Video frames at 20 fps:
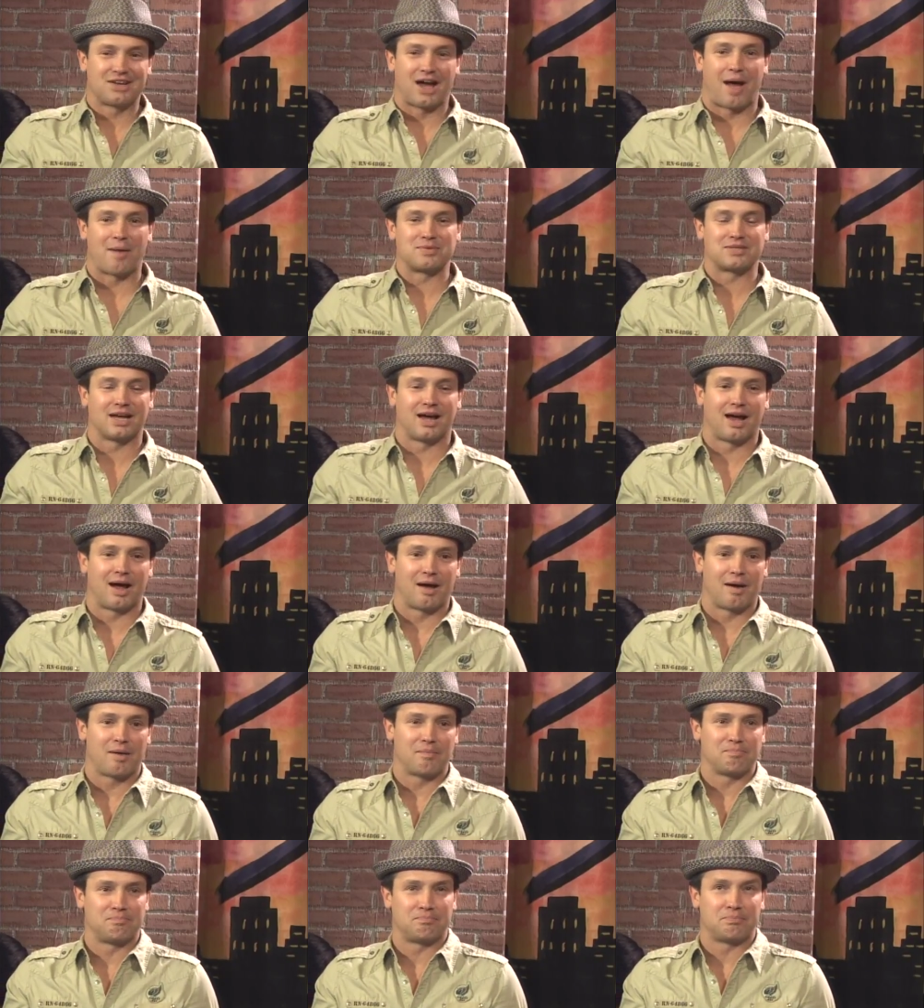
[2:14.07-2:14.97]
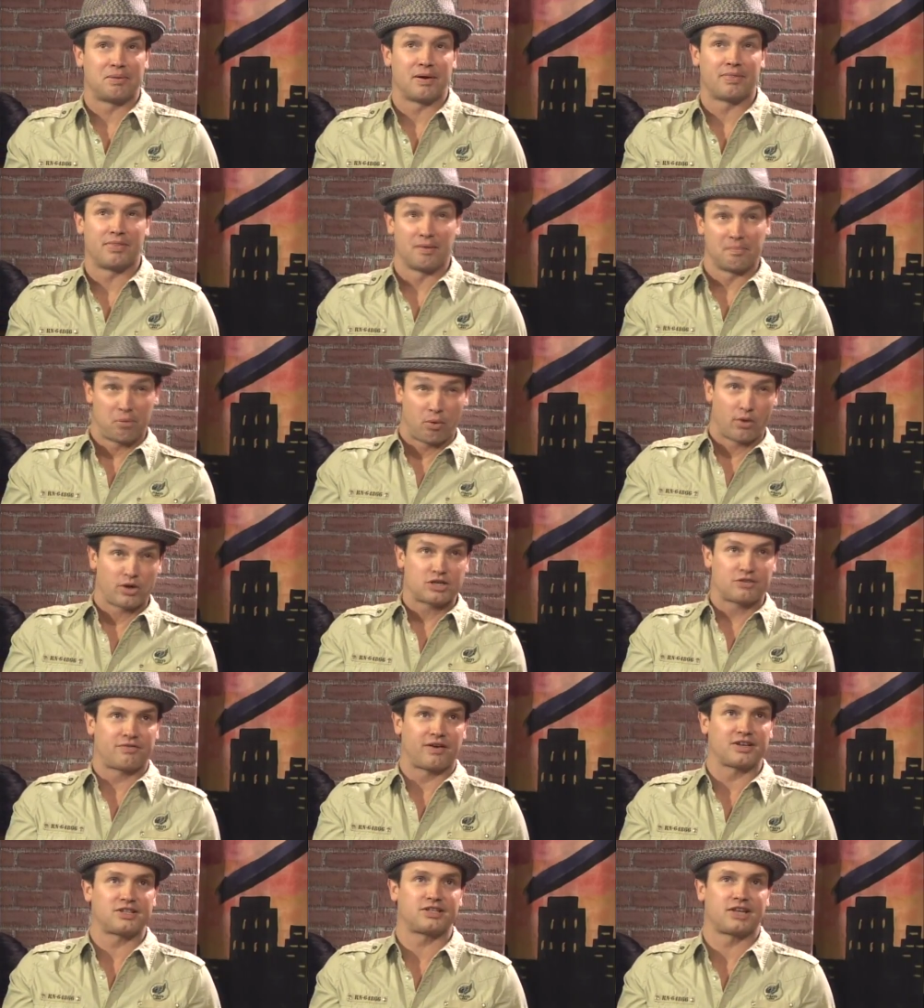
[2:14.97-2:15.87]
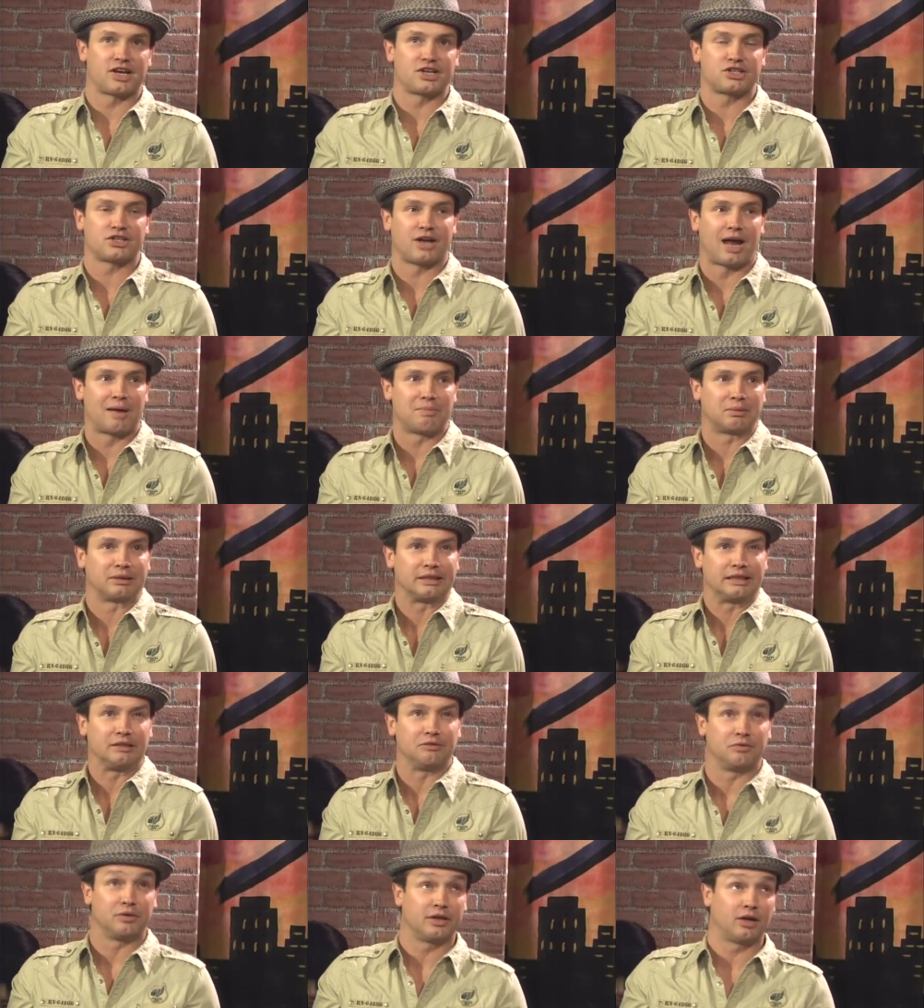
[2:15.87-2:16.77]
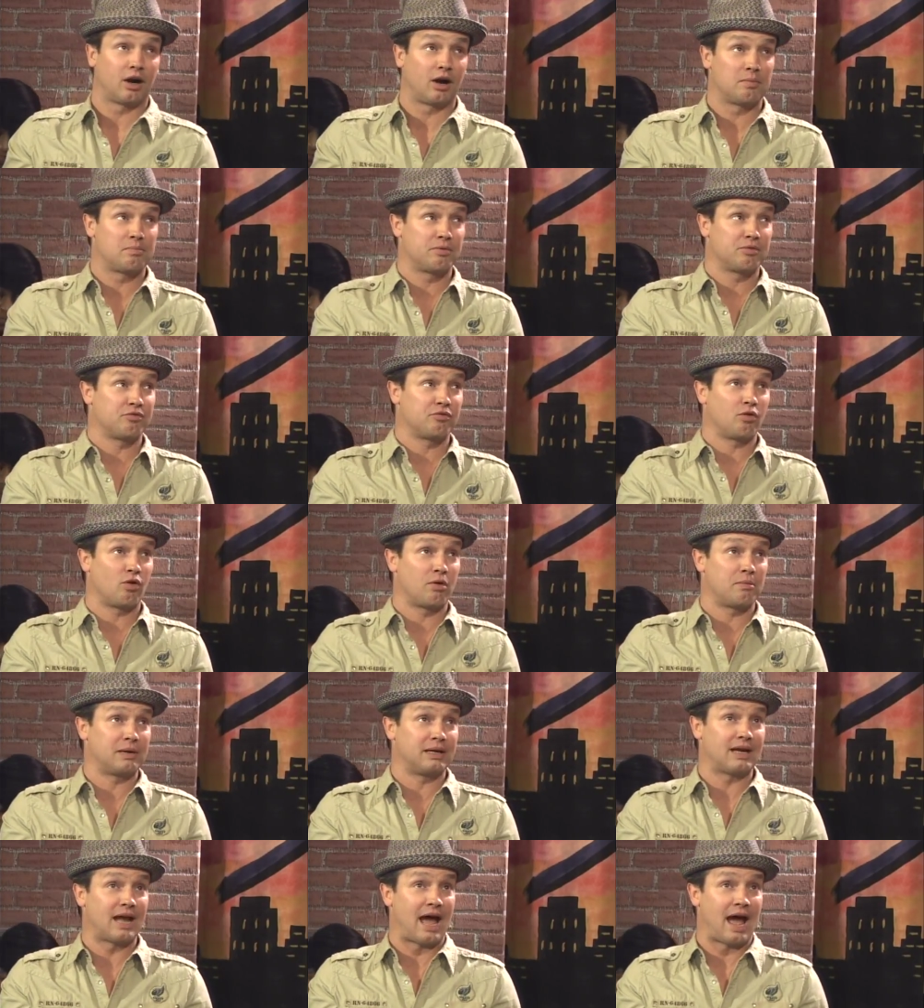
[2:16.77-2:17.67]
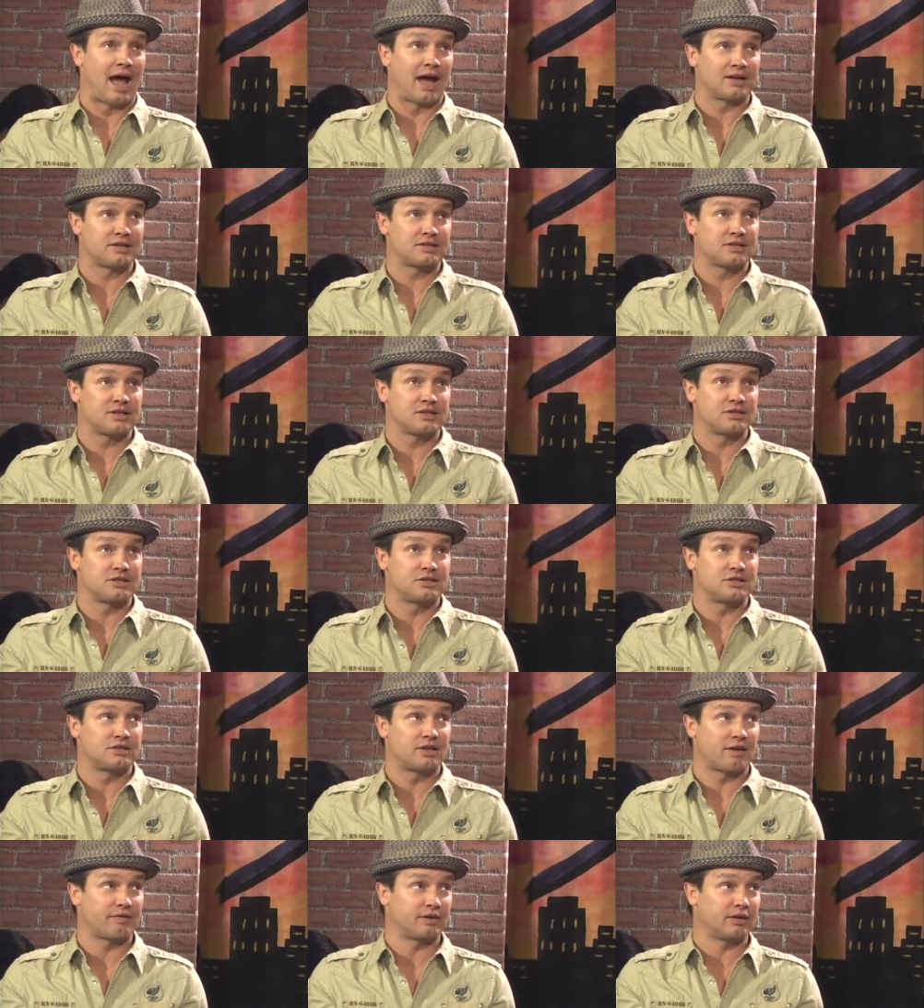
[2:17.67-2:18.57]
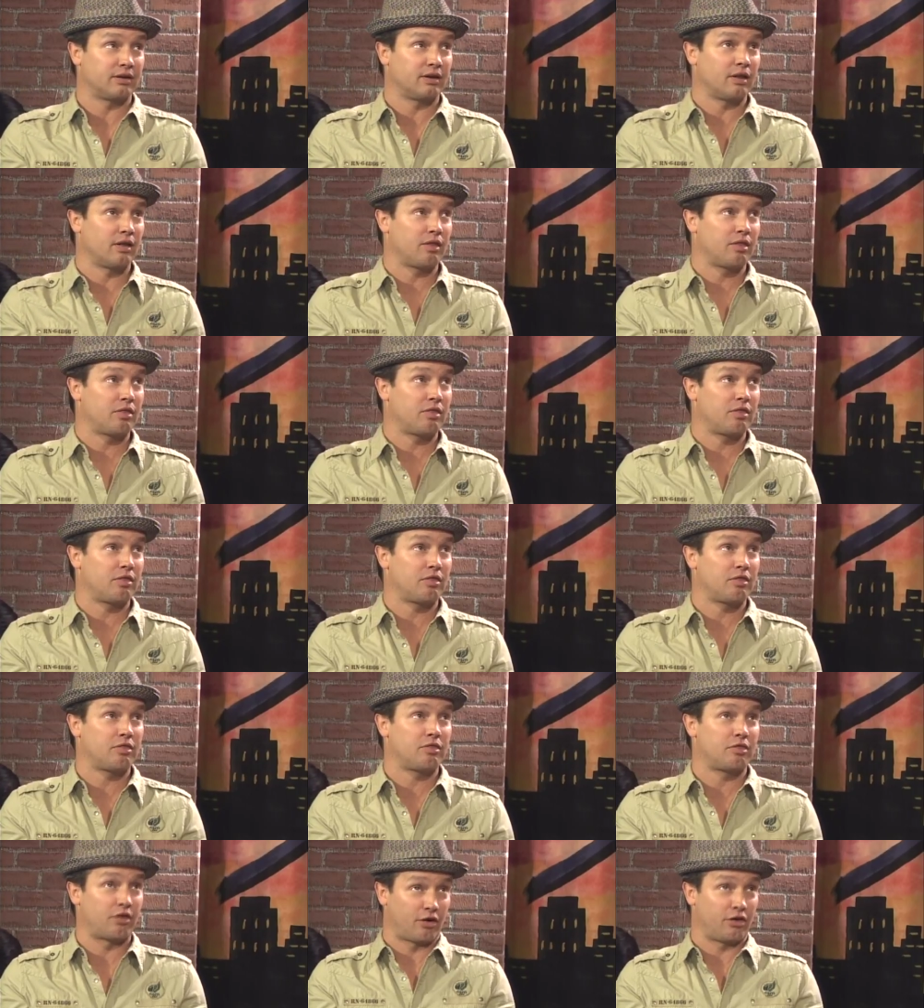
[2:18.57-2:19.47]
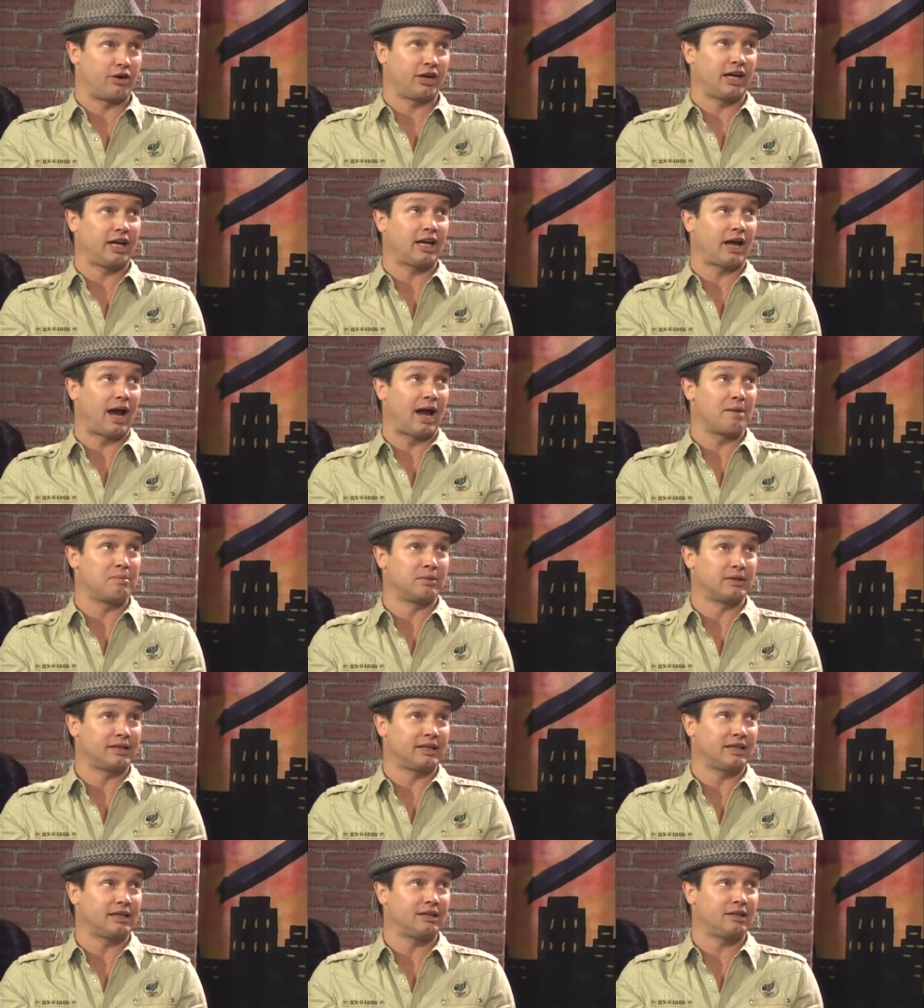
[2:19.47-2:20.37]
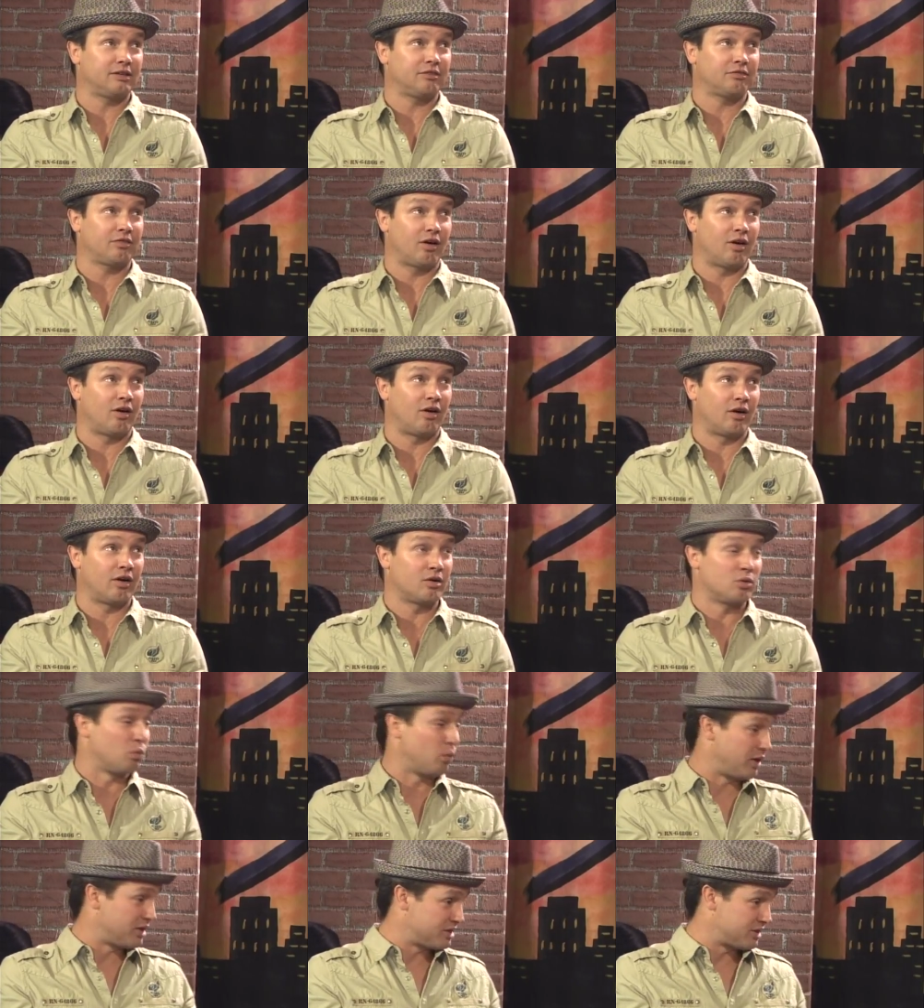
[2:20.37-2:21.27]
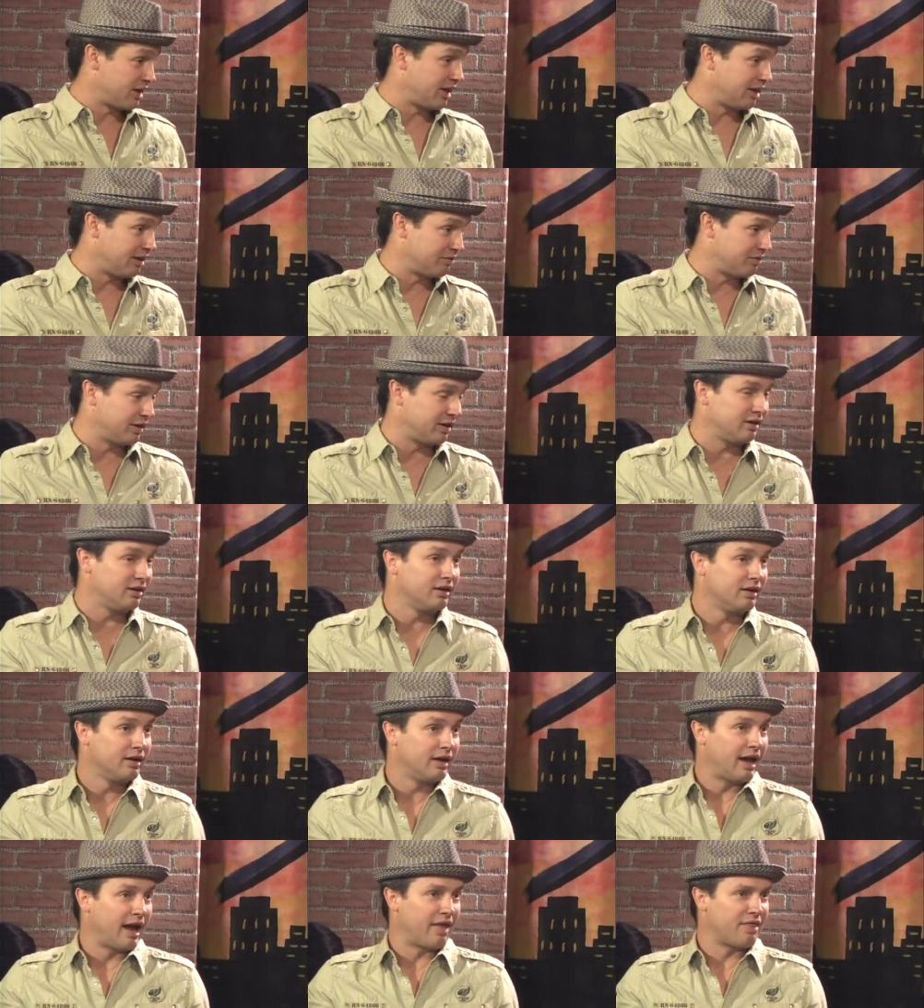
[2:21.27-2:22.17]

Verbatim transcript: times. Uh, the Porch Fest session, I believe we are performing at 7.30, I believe, on Wednesday evening. Mm-hmm.